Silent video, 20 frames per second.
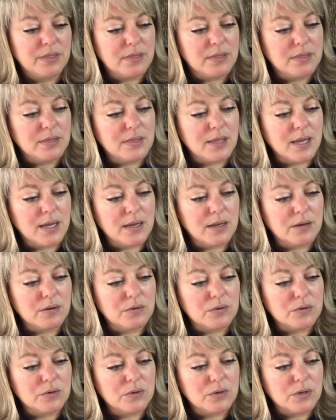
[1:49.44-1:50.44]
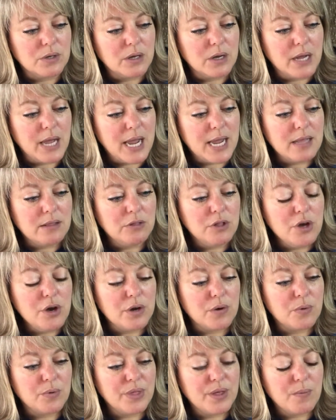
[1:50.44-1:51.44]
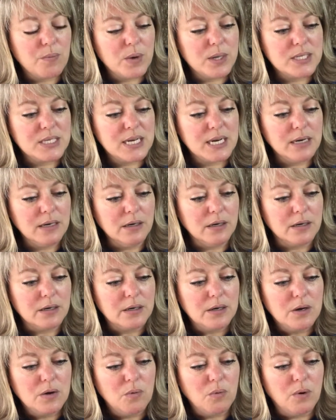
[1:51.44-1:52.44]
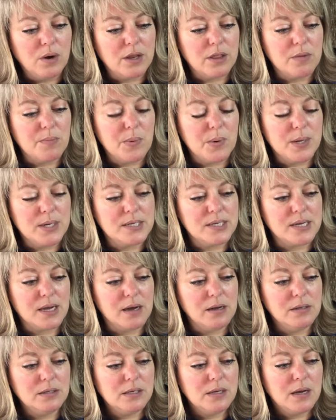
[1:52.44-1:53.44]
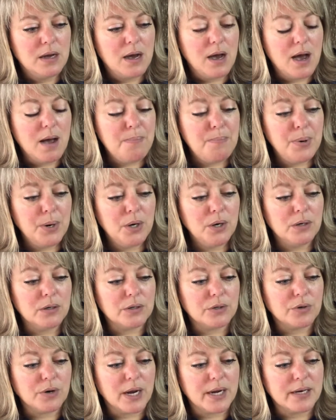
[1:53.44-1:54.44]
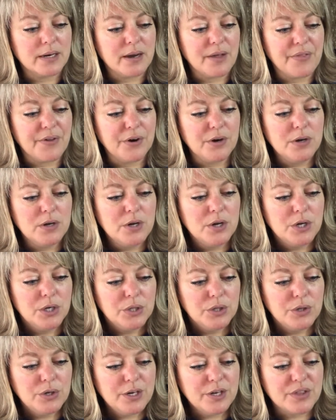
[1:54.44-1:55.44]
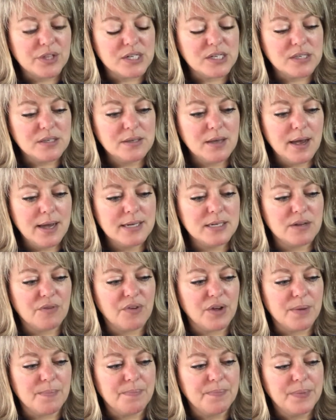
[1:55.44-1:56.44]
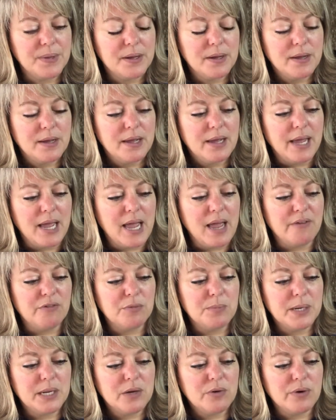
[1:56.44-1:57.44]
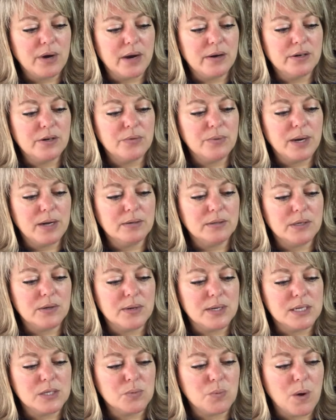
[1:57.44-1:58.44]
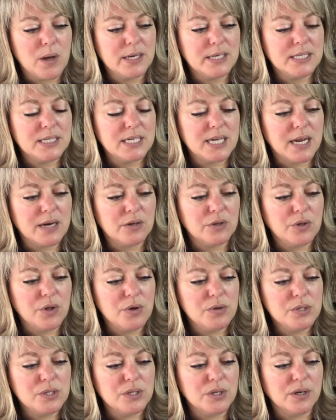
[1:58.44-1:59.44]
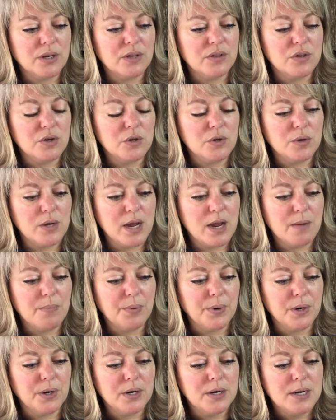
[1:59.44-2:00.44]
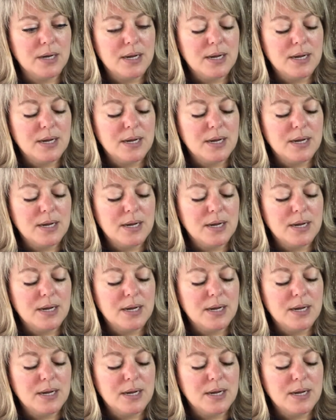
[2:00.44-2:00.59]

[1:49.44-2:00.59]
Hey, look, what's here? One of the boys yelled. A bird, cried another. Look at the size of him. Everybody crowded around Lewis, wanting to get a close look at the new camper.